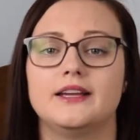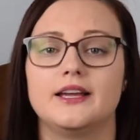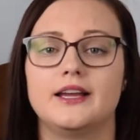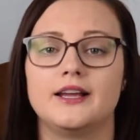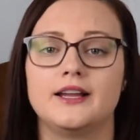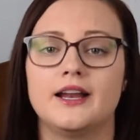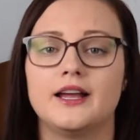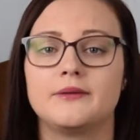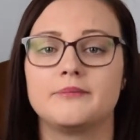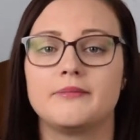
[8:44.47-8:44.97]

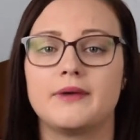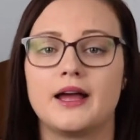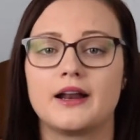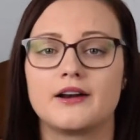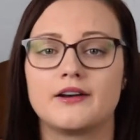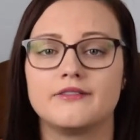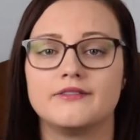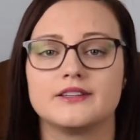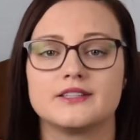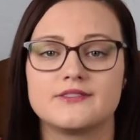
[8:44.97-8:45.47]
It doesn't
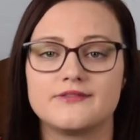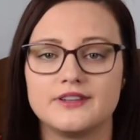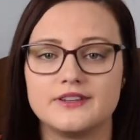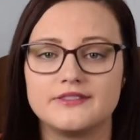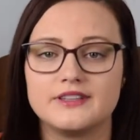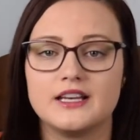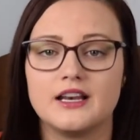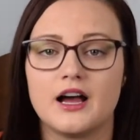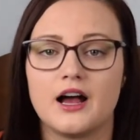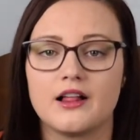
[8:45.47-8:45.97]
matter if it's
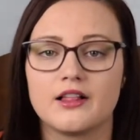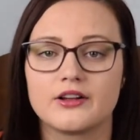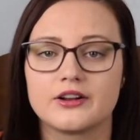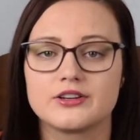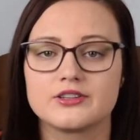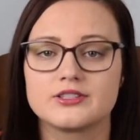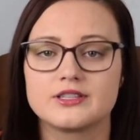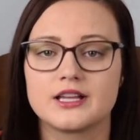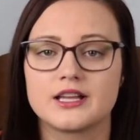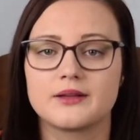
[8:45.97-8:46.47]

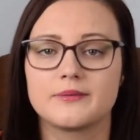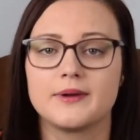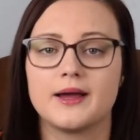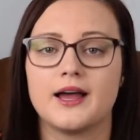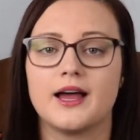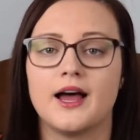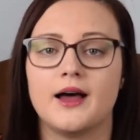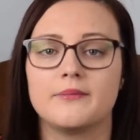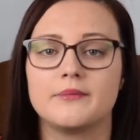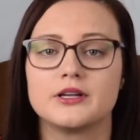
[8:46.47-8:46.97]
$50. Think
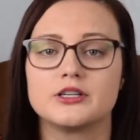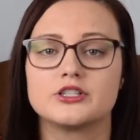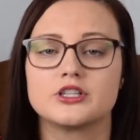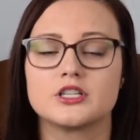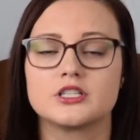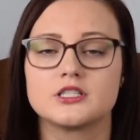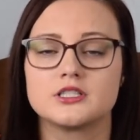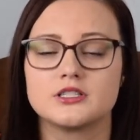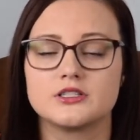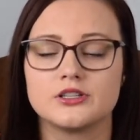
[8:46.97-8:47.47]
about how much
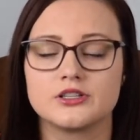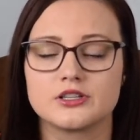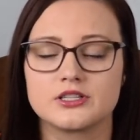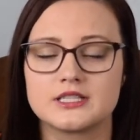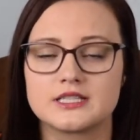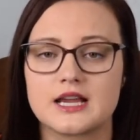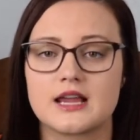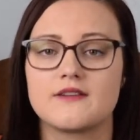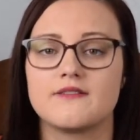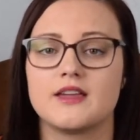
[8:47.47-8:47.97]
you're
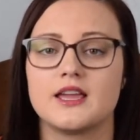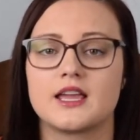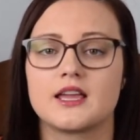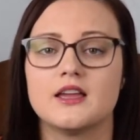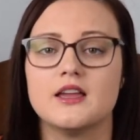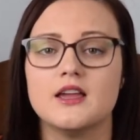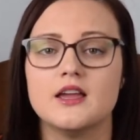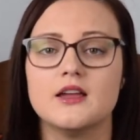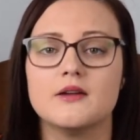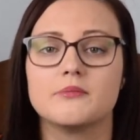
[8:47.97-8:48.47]
saving
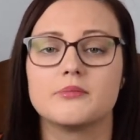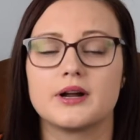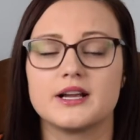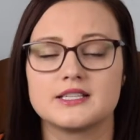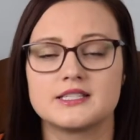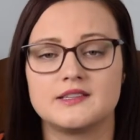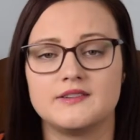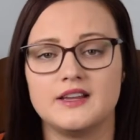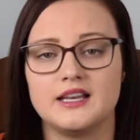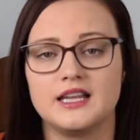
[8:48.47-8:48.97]

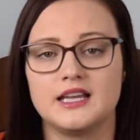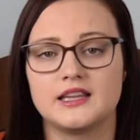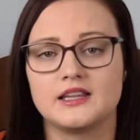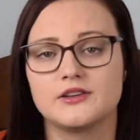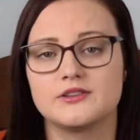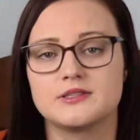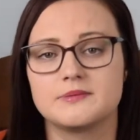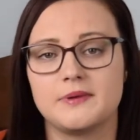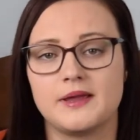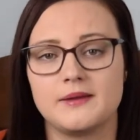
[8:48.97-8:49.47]
breastfeeding
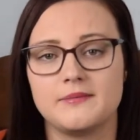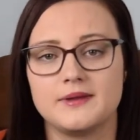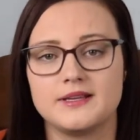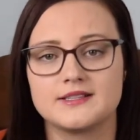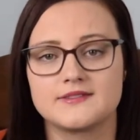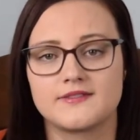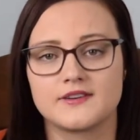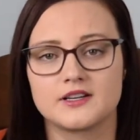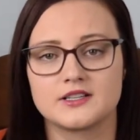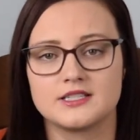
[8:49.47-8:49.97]
those
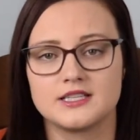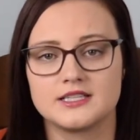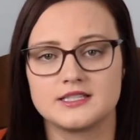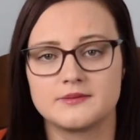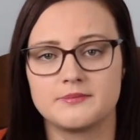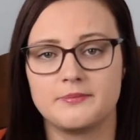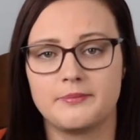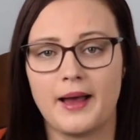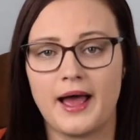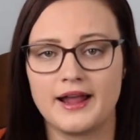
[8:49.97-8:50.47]
babies
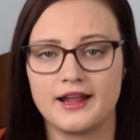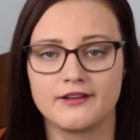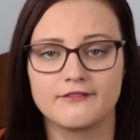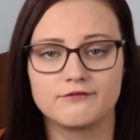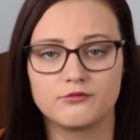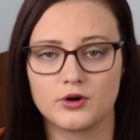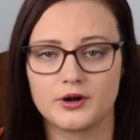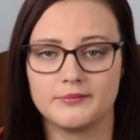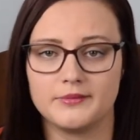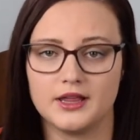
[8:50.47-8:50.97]
versus buying
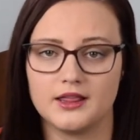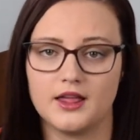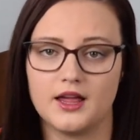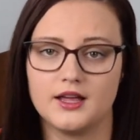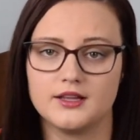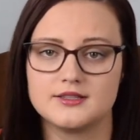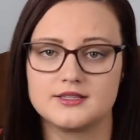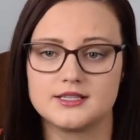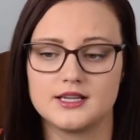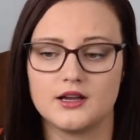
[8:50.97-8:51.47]

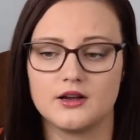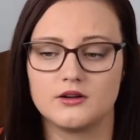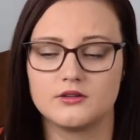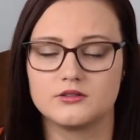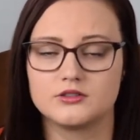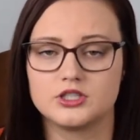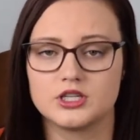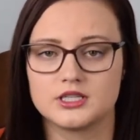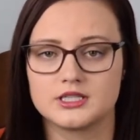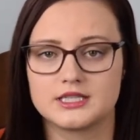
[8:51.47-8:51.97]
formula.
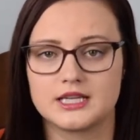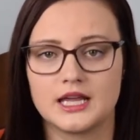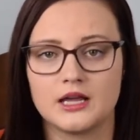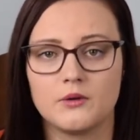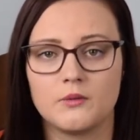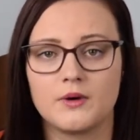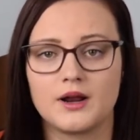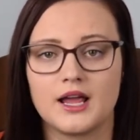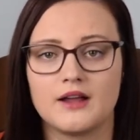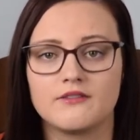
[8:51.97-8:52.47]
So just
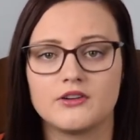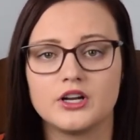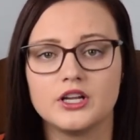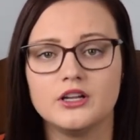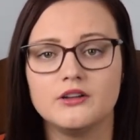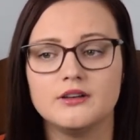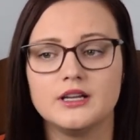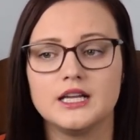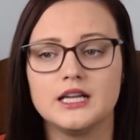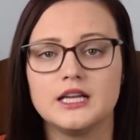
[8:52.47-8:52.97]
get whatever
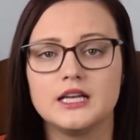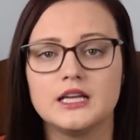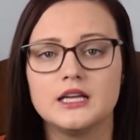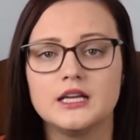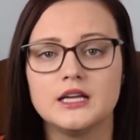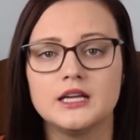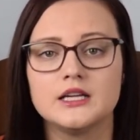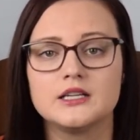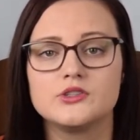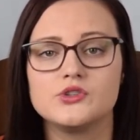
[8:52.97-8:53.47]
you need
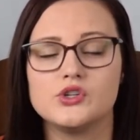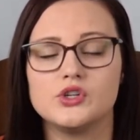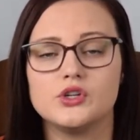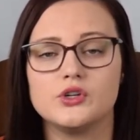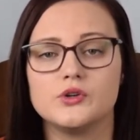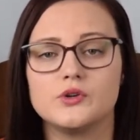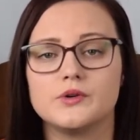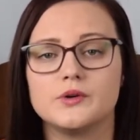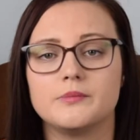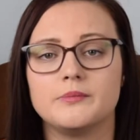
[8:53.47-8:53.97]

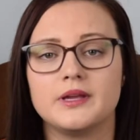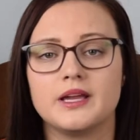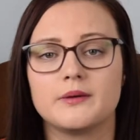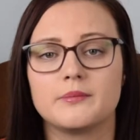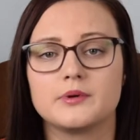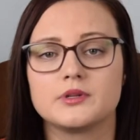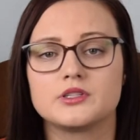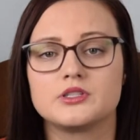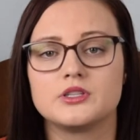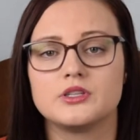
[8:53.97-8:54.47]
to be
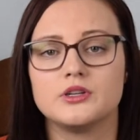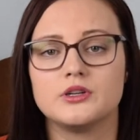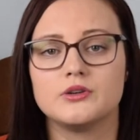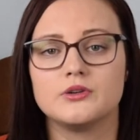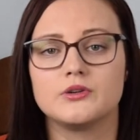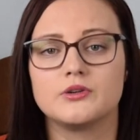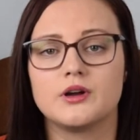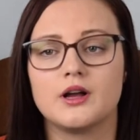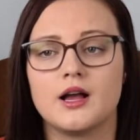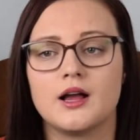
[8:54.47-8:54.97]
able
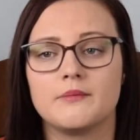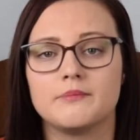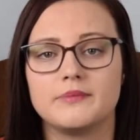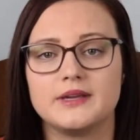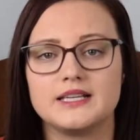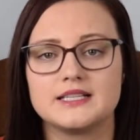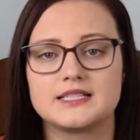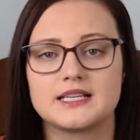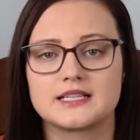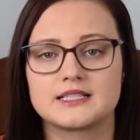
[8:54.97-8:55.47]
to
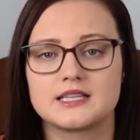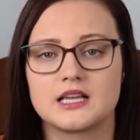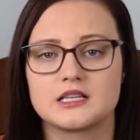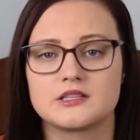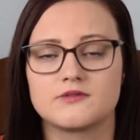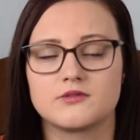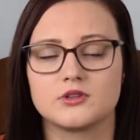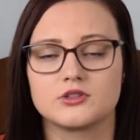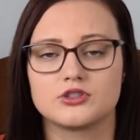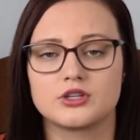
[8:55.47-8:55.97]
be
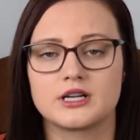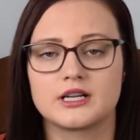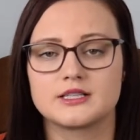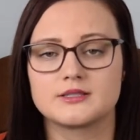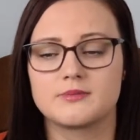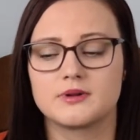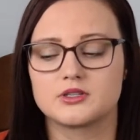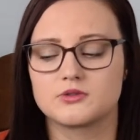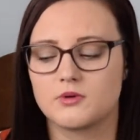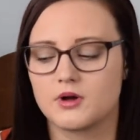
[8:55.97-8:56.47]
successful. Drink
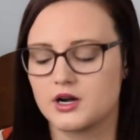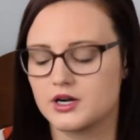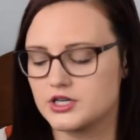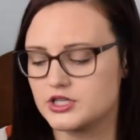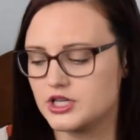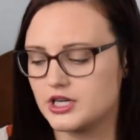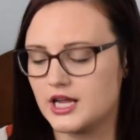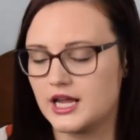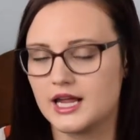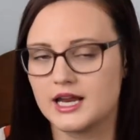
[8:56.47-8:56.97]
as much water
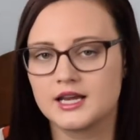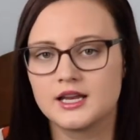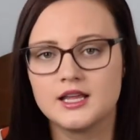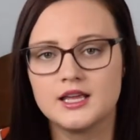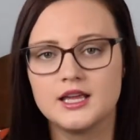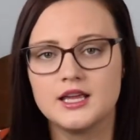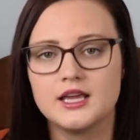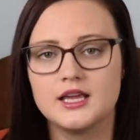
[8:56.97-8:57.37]
as you can.